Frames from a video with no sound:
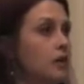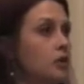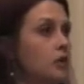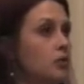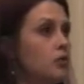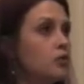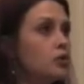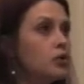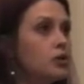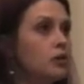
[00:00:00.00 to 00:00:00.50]

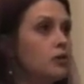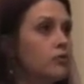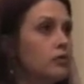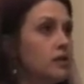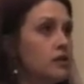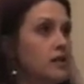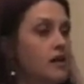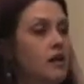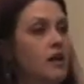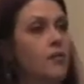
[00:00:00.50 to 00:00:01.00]
usually
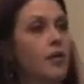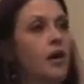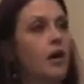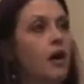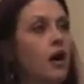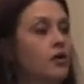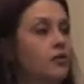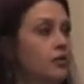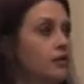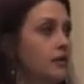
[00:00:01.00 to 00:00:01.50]
retail about
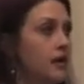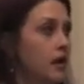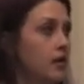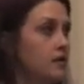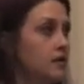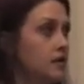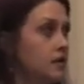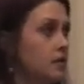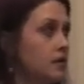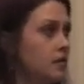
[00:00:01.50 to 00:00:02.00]

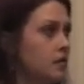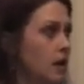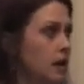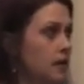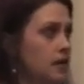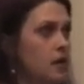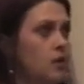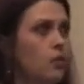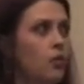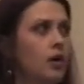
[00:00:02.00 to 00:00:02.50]
100,000. I
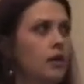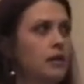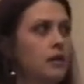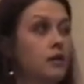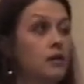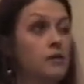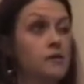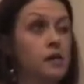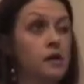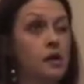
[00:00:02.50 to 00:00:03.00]
think one
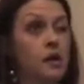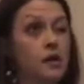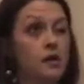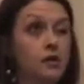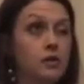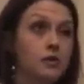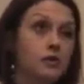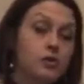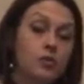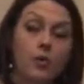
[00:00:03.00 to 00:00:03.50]
year it was like
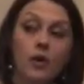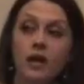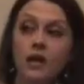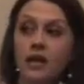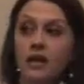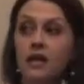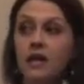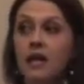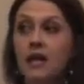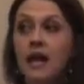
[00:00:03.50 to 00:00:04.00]

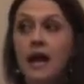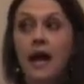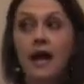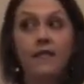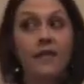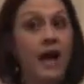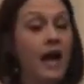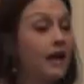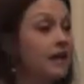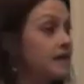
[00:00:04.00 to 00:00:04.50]
120,
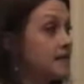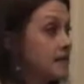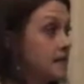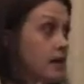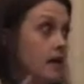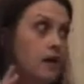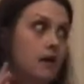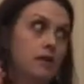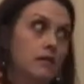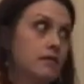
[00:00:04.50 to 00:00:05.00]
and that is
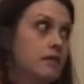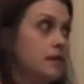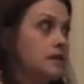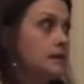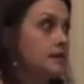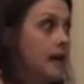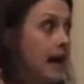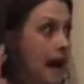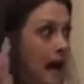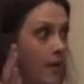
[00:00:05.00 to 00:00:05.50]
like the
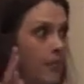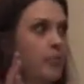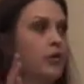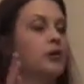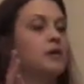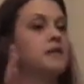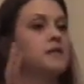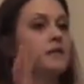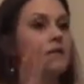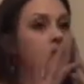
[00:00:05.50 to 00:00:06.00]
top
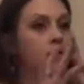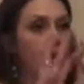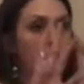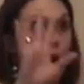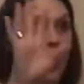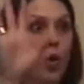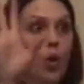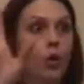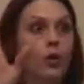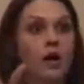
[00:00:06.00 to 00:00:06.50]
person in the
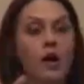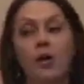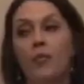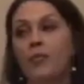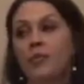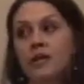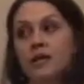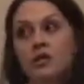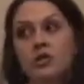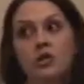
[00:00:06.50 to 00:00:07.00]
whole
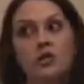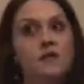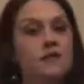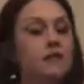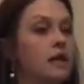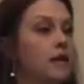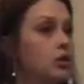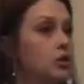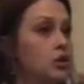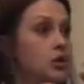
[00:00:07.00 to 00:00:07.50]
company. She's
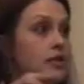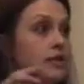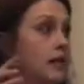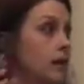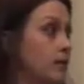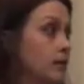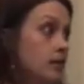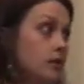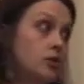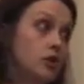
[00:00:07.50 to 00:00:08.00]

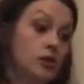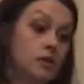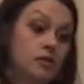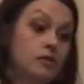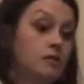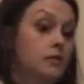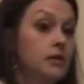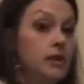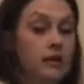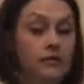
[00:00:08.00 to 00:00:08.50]
out there, she's
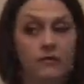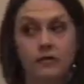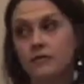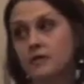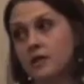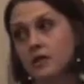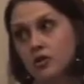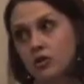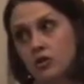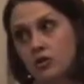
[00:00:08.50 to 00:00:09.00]
doing like
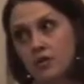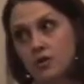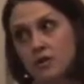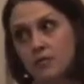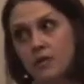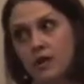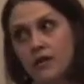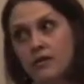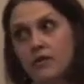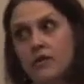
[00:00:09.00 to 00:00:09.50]
15 shows a
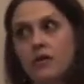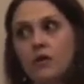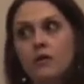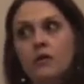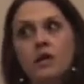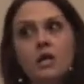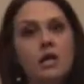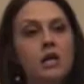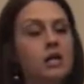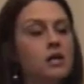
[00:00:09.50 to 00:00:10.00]
month, you know.
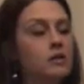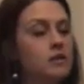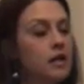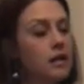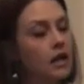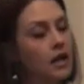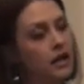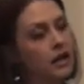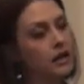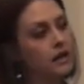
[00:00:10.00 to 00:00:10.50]
So
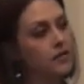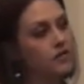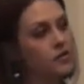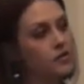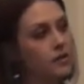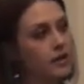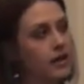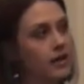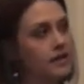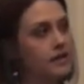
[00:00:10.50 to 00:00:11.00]
that kind of gives
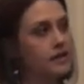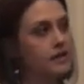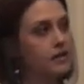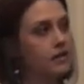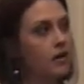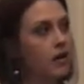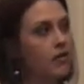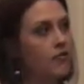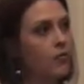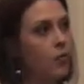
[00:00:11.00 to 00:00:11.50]
you an idea
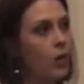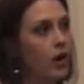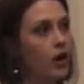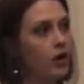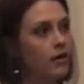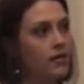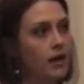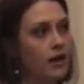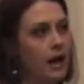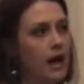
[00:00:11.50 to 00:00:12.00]
of
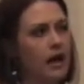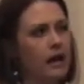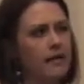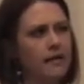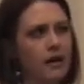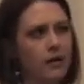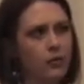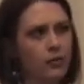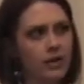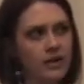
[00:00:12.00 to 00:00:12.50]
where
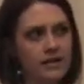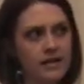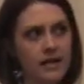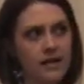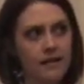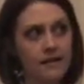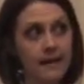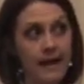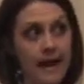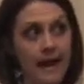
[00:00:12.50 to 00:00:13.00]
that
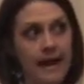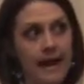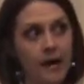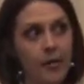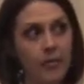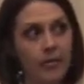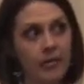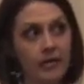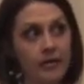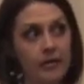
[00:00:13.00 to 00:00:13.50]
retail
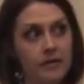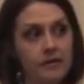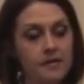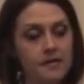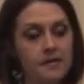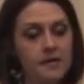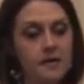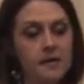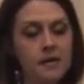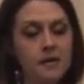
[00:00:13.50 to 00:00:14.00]
cap
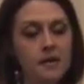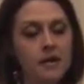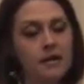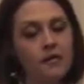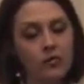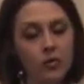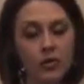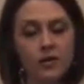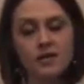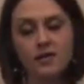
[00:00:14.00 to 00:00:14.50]
is, and
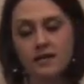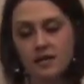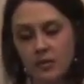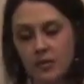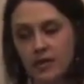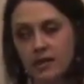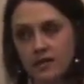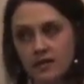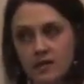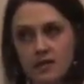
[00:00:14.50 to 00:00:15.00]
of course that
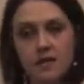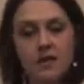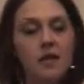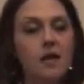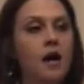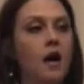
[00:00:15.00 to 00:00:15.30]
depends.